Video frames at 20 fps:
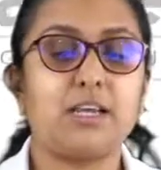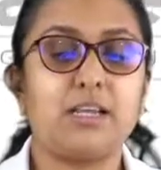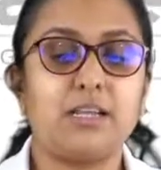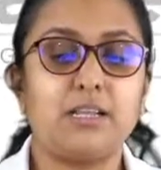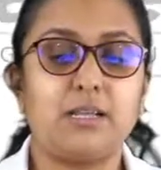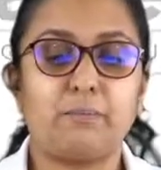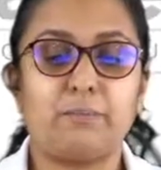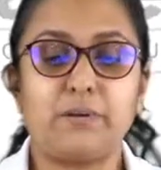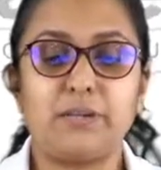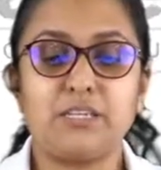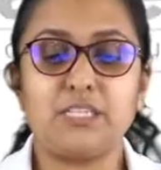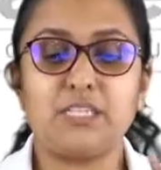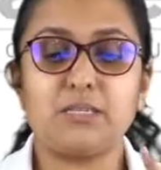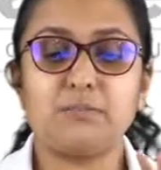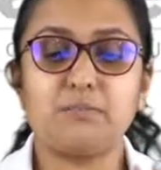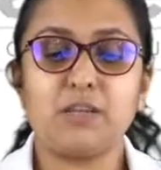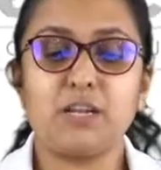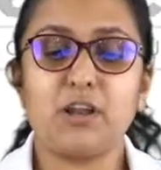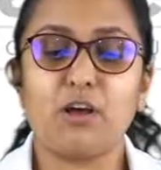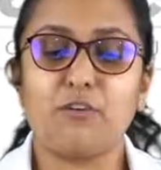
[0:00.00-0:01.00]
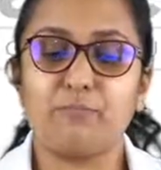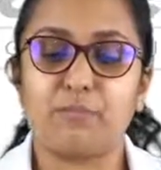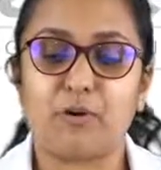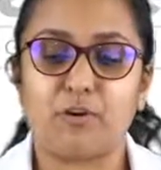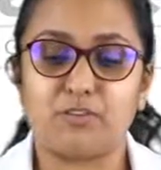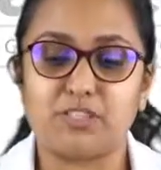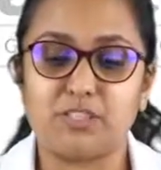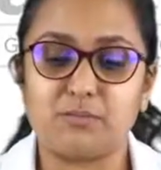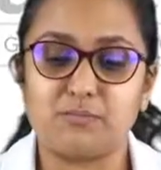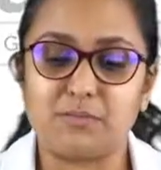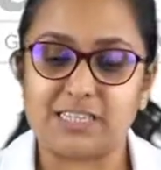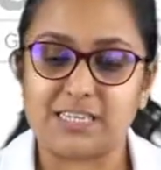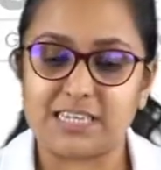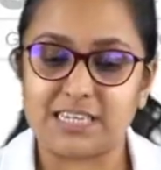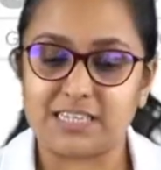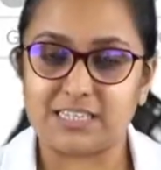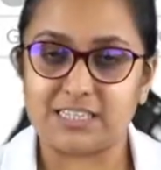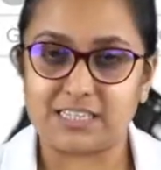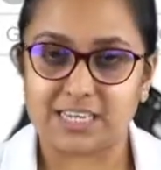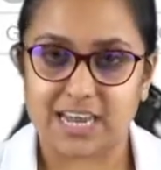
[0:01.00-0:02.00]
The principle of proximity
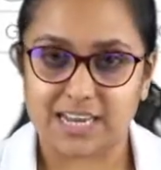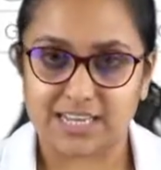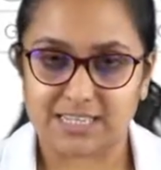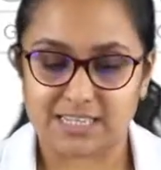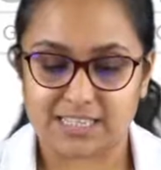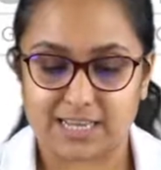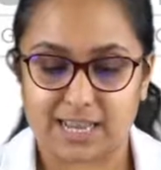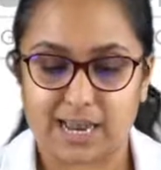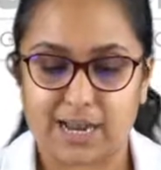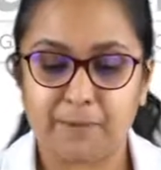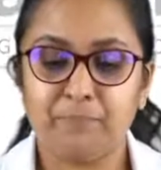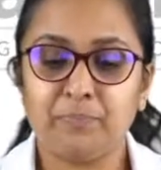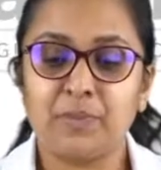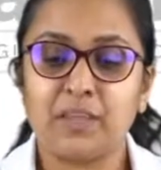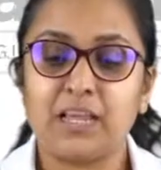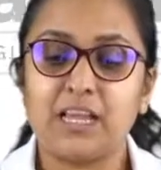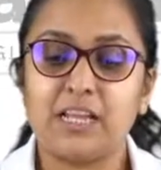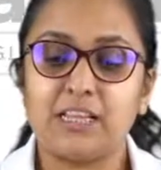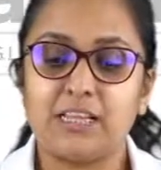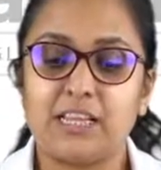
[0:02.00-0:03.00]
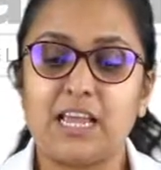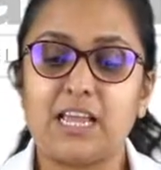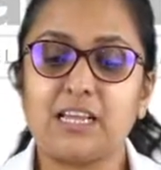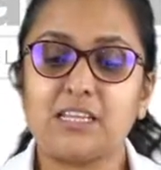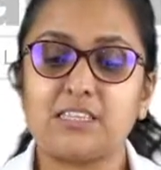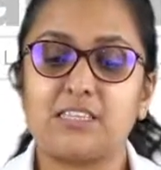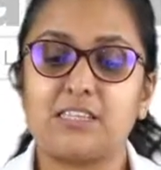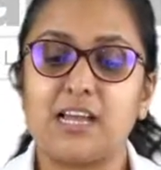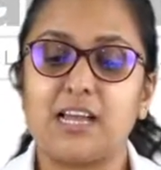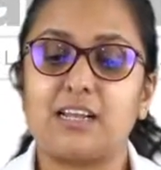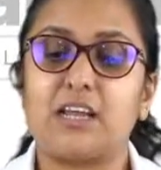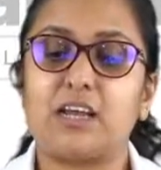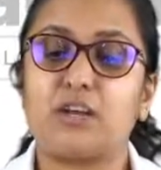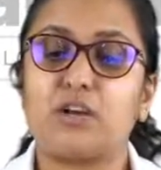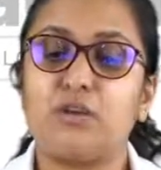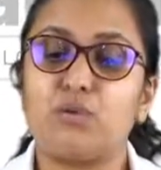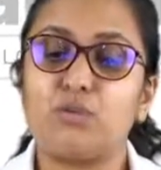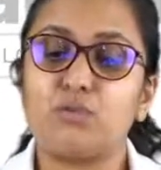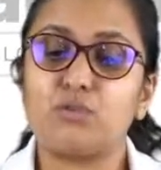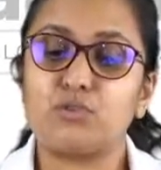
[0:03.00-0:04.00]
states that things that are
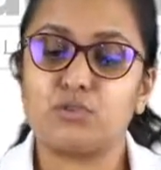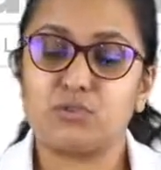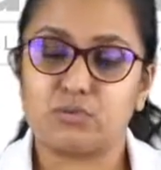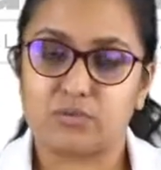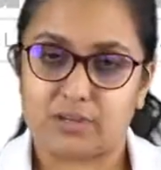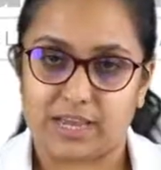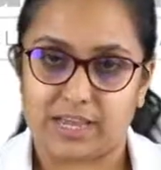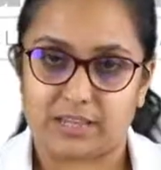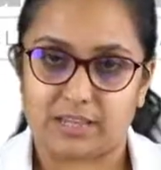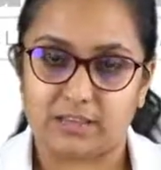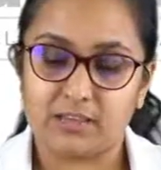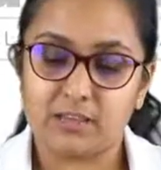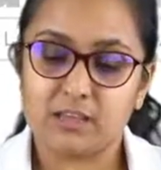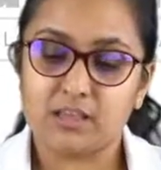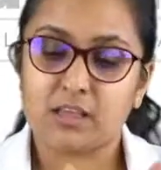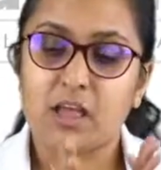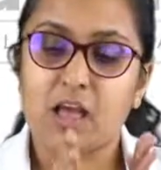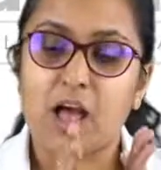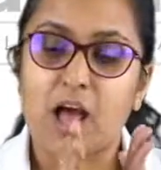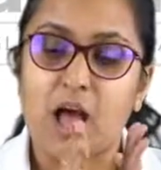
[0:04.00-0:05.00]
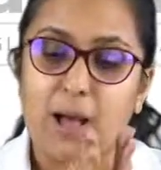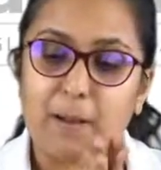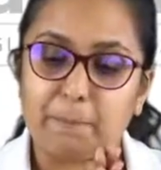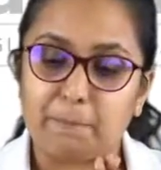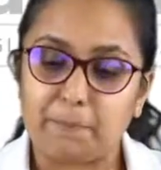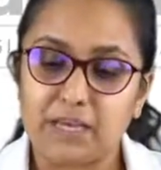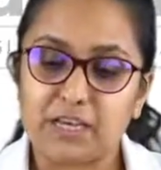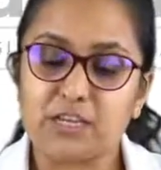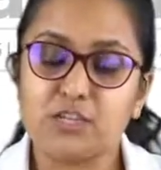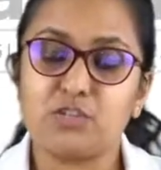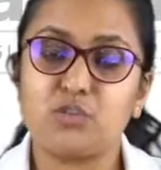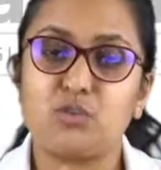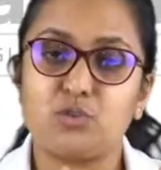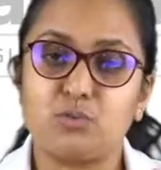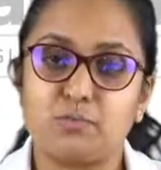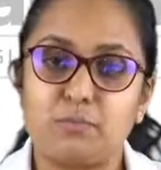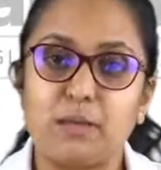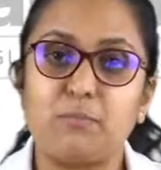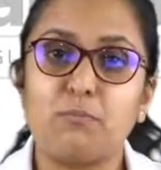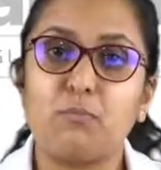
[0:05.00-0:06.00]
close together appears to
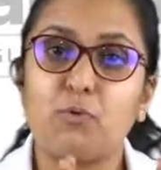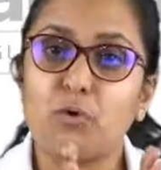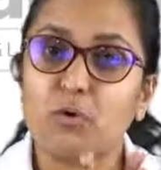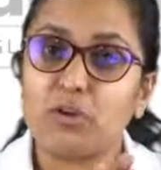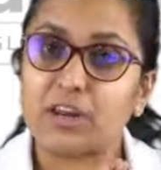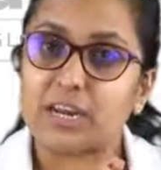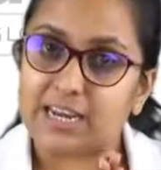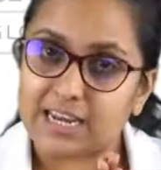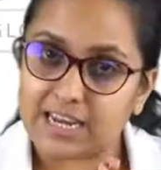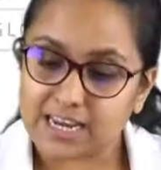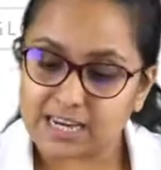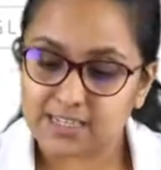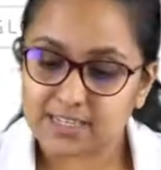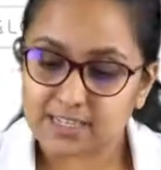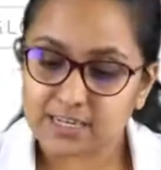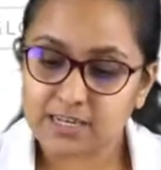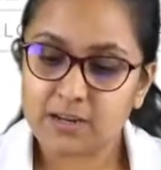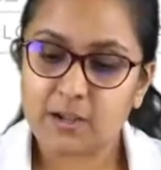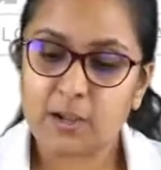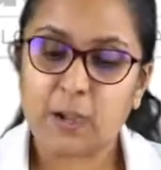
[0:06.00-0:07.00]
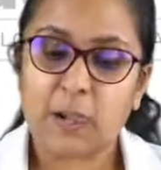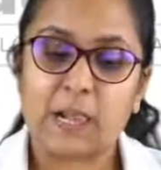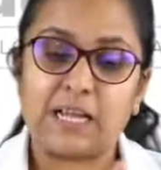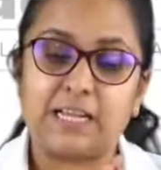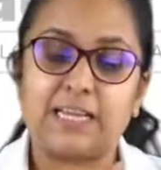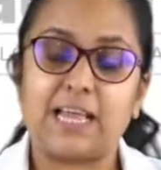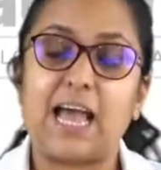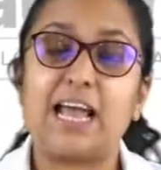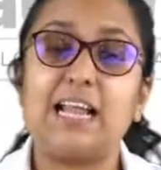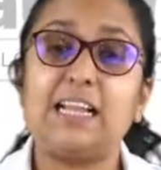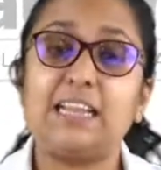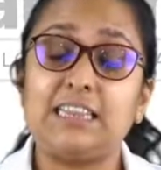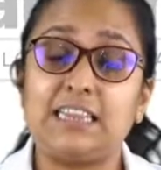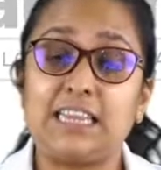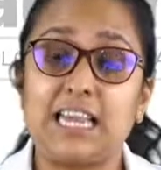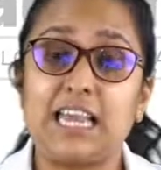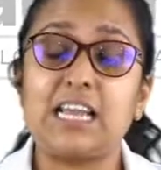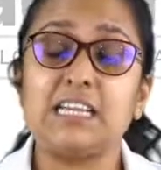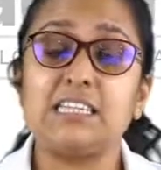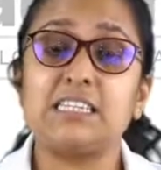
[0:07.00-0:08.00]
be more related than
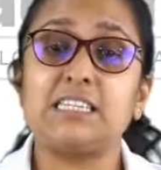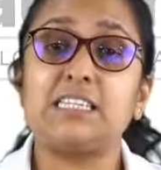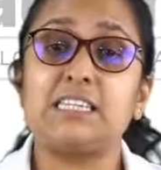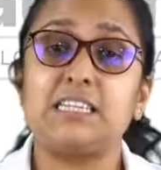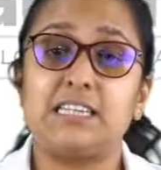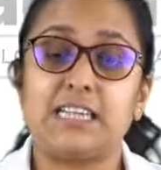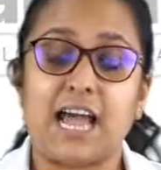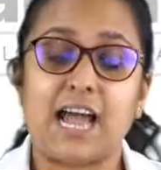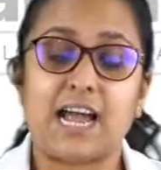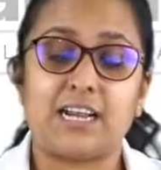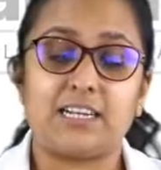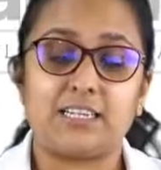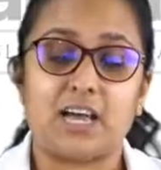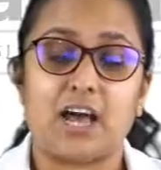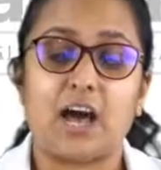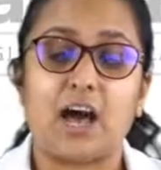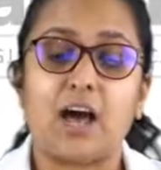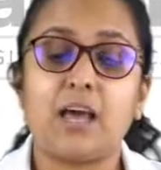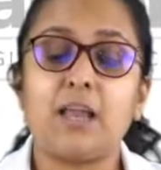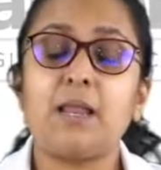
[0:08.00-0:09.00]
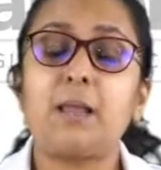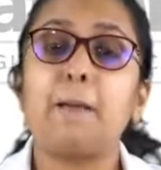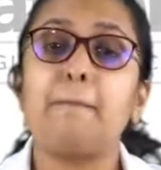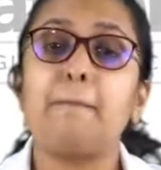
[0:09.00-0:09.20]
things that are